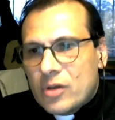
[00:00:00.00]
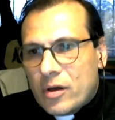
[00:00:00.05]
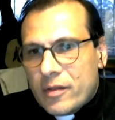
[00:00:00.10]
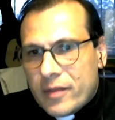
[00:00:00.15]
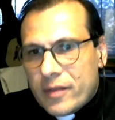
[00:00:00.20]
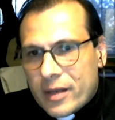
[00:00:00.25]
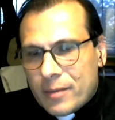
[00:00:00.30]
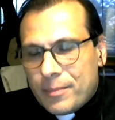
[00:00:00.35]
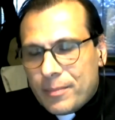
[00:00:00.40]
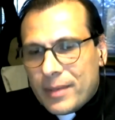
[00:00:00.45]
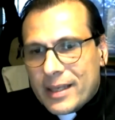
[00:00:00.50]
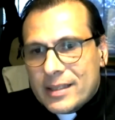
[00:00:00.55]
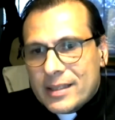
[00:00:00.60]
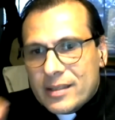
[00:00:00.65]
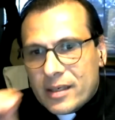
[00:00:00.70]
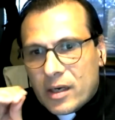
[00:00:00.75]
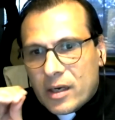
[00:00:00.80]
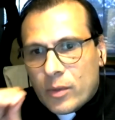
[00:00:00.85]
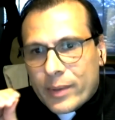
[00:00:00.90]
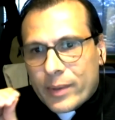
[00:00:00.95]
on their place
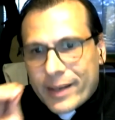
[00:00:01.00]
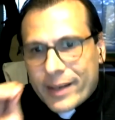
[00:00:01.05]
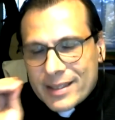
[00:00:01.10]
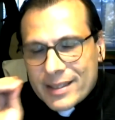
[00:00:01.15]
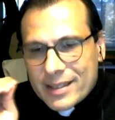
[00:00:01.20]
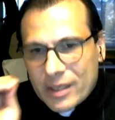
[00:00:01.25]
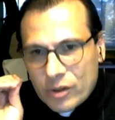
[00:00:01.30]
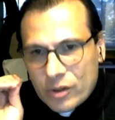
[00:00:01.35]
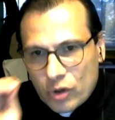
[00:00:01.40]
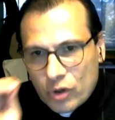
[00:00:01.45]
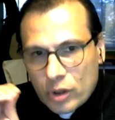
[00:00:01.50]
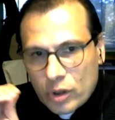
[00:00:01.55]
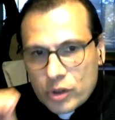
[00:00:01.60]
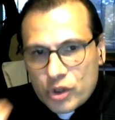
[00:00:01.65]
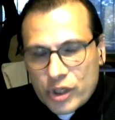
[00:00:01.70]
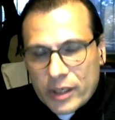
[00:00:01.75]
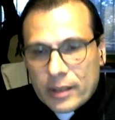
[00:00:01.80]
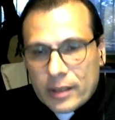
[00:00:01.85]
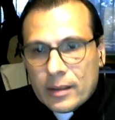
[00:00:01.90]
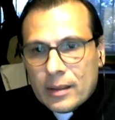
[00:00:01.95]
in our
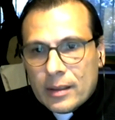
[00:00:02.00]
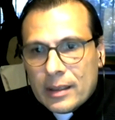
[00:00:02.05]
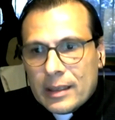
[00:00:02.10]
eschatology,